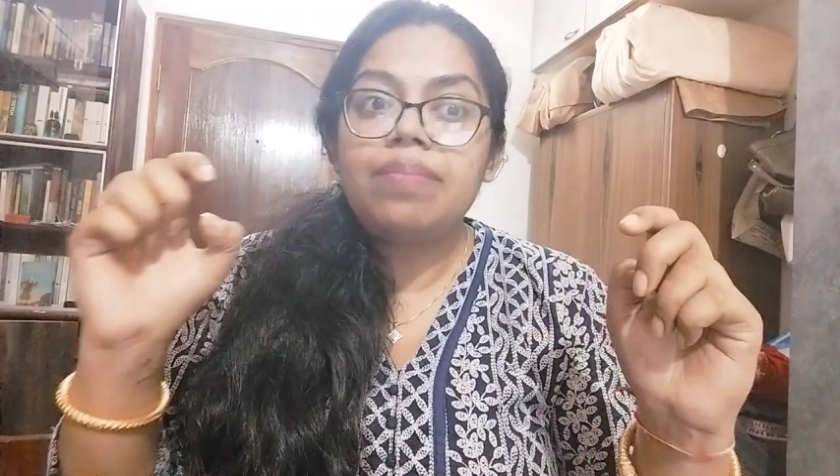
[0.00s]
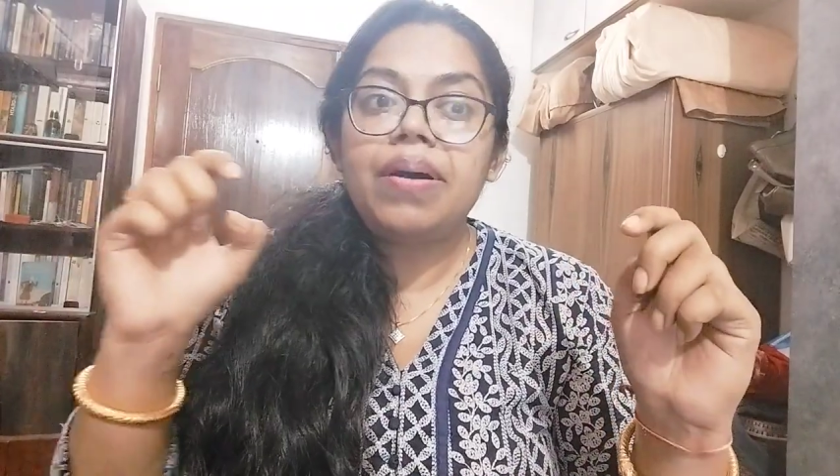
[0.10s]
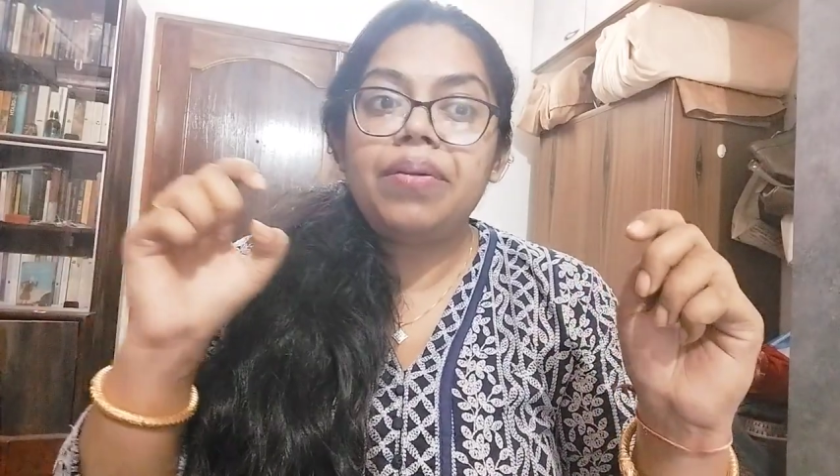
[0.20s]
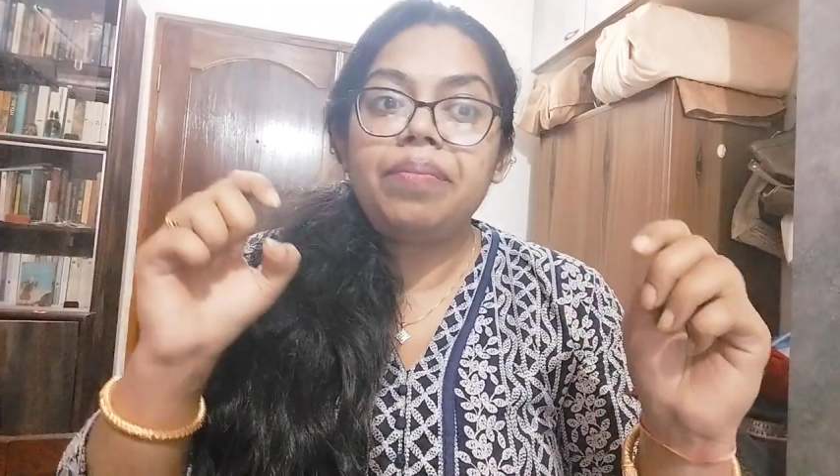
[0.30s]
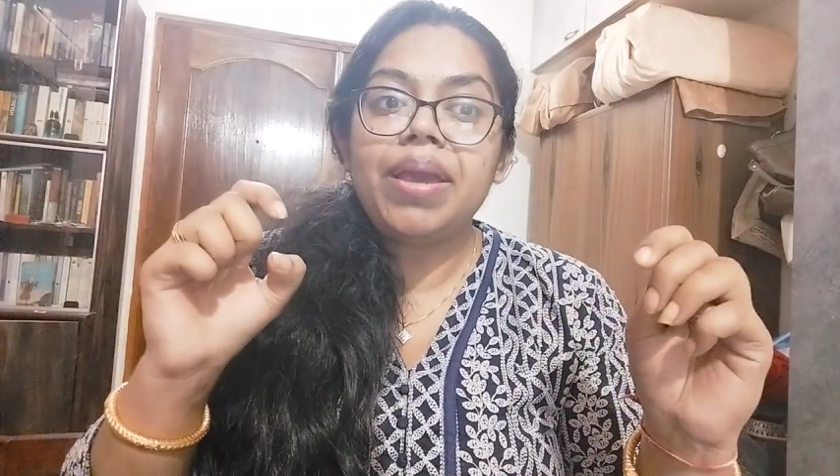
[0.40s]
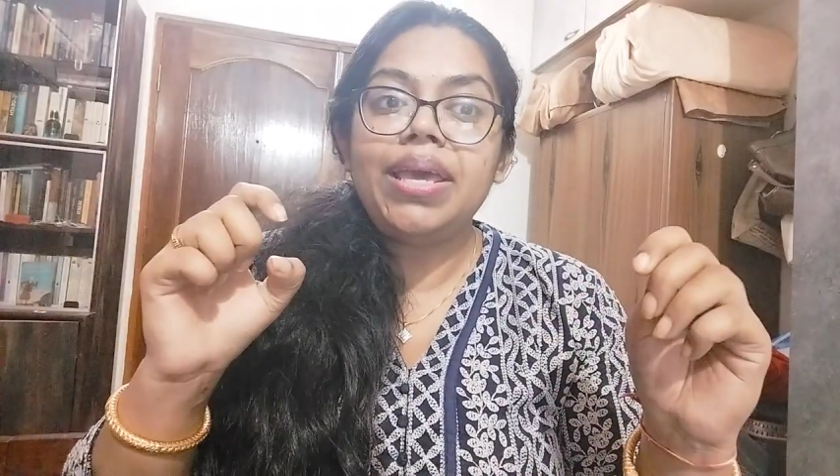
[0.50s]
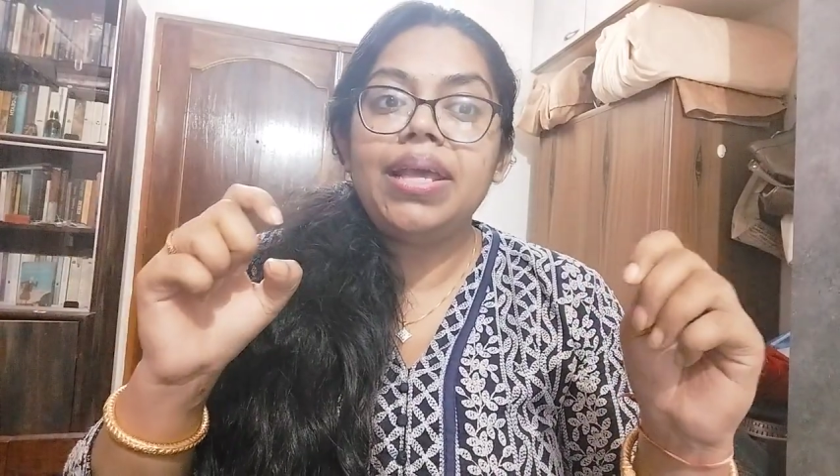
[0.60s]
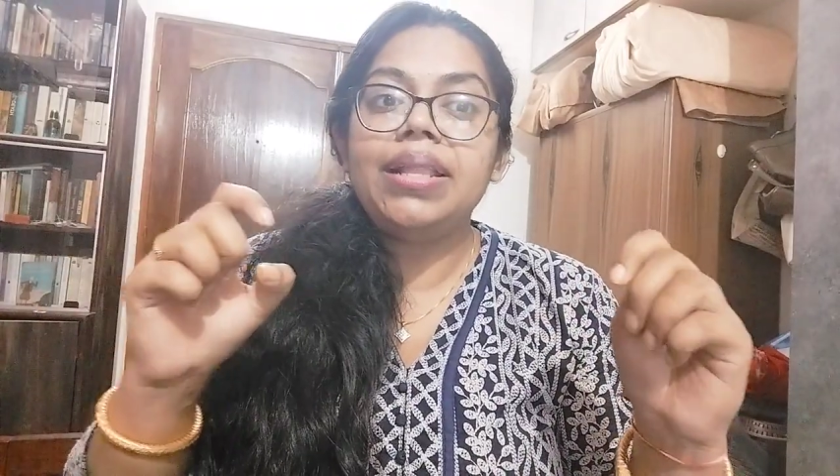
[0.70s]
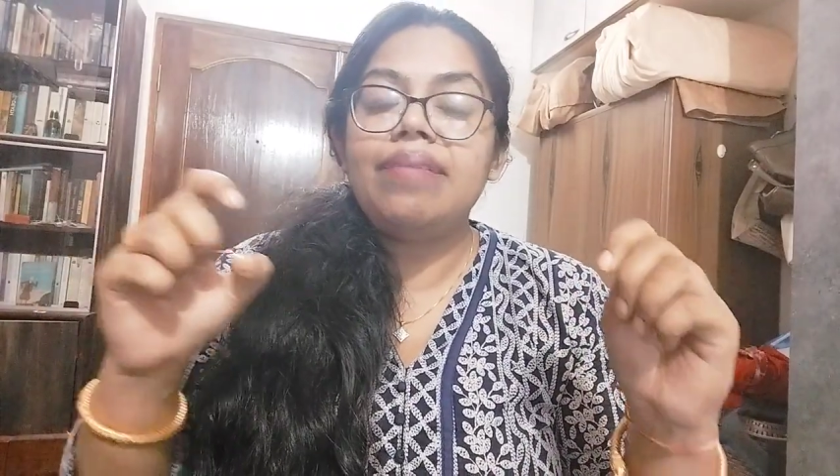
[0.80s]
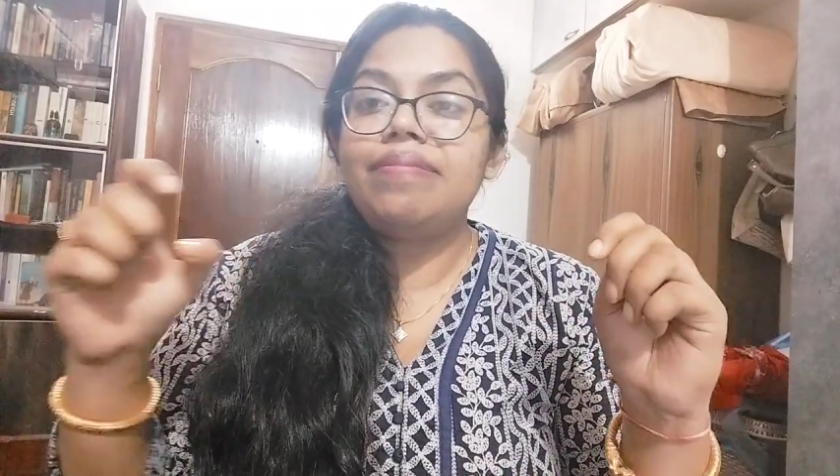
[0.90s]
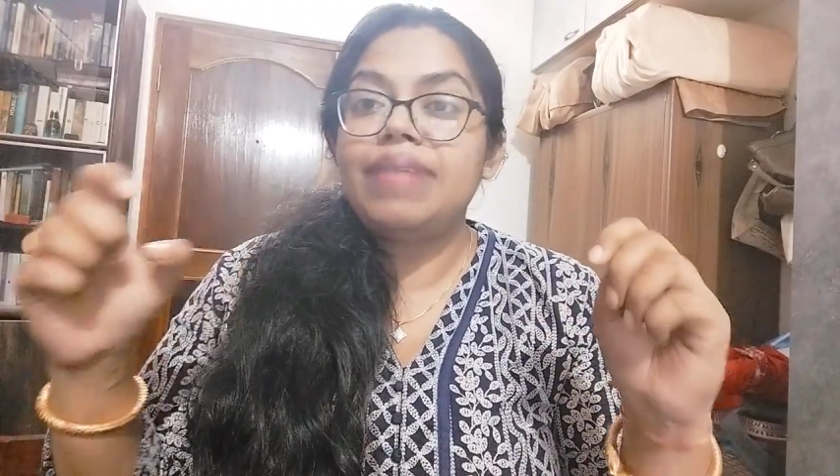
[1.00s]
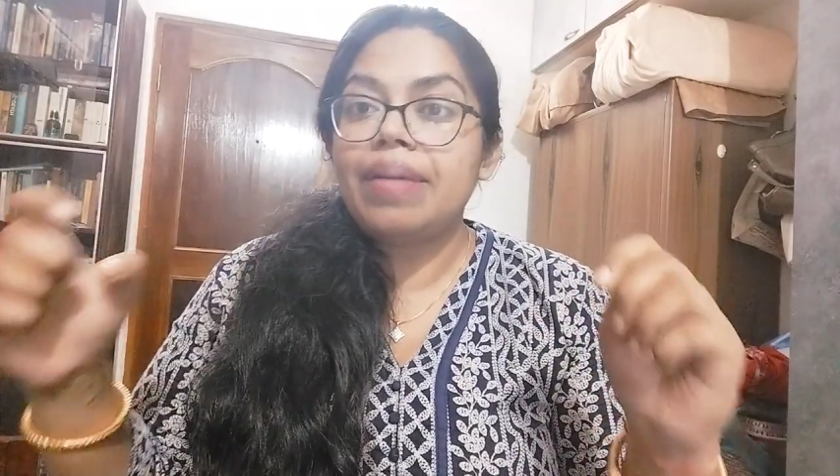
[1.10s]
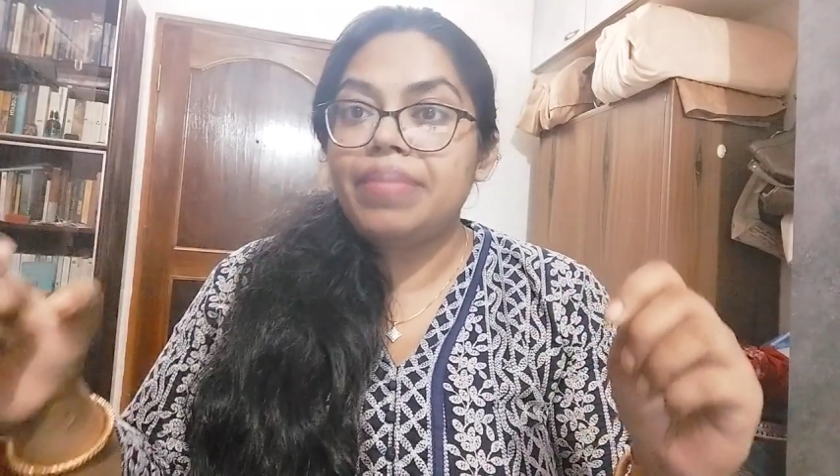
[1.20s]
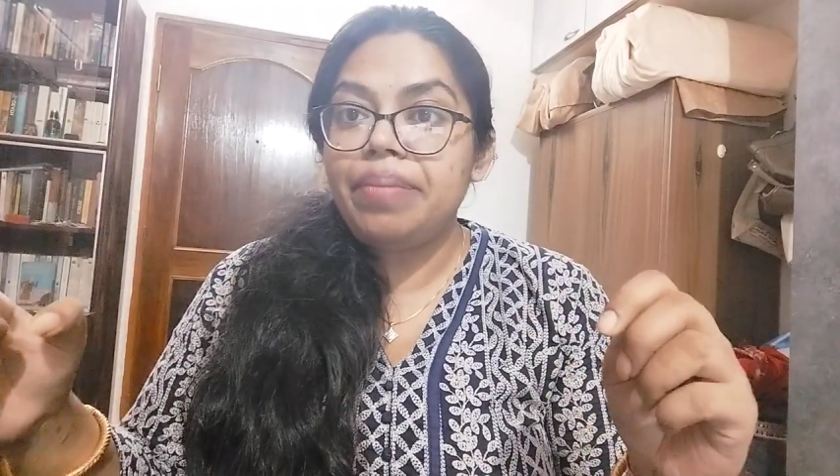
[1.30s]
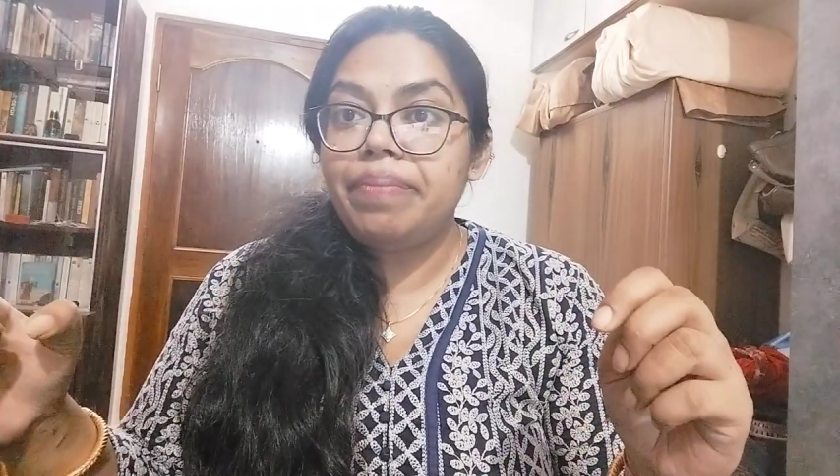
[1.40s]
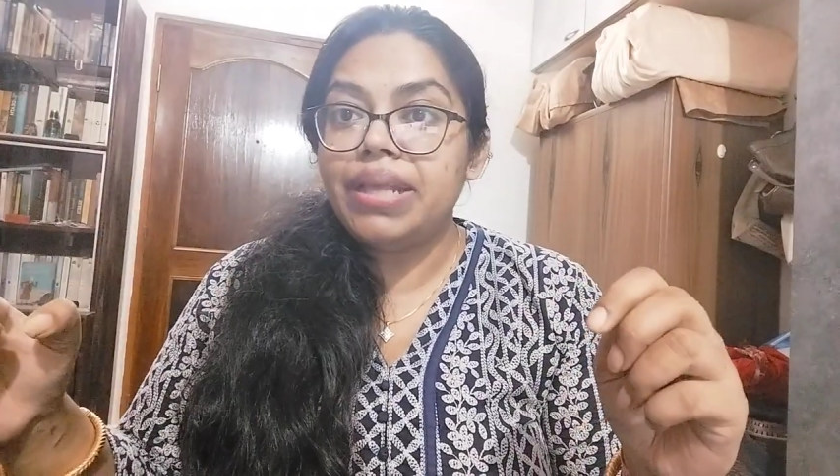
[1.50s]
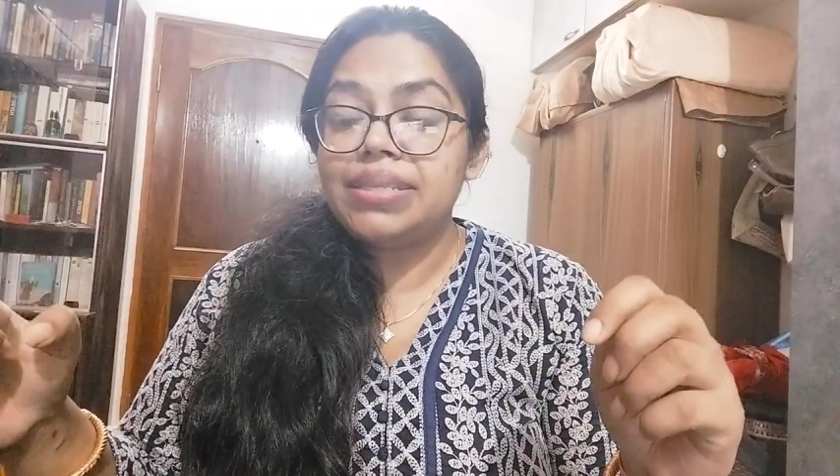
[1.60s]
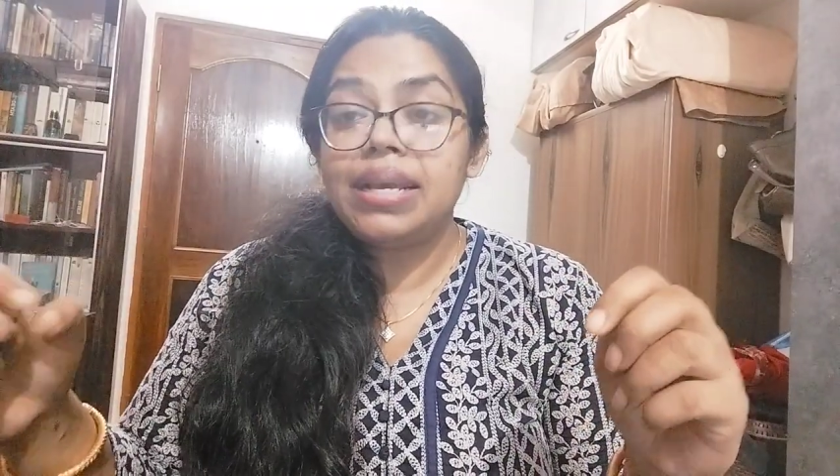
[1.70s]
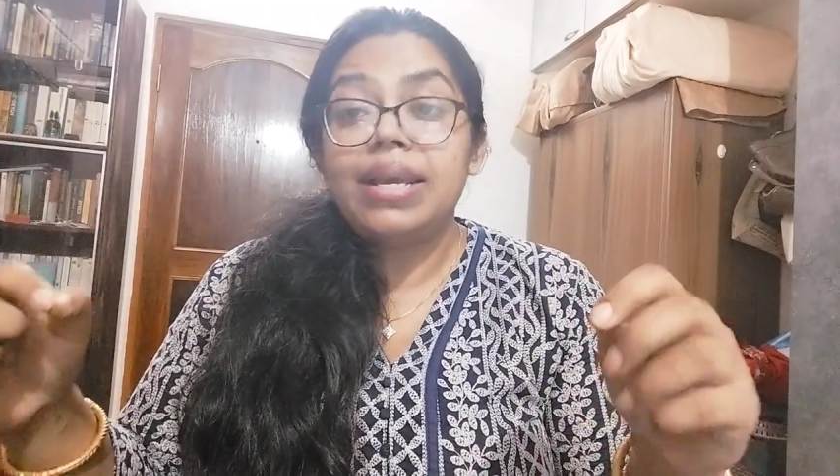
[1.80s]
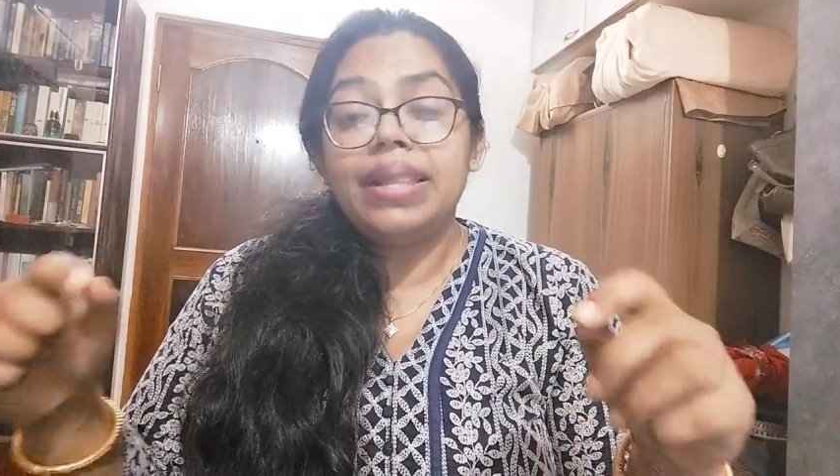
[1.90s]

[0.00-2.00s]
about making them family pets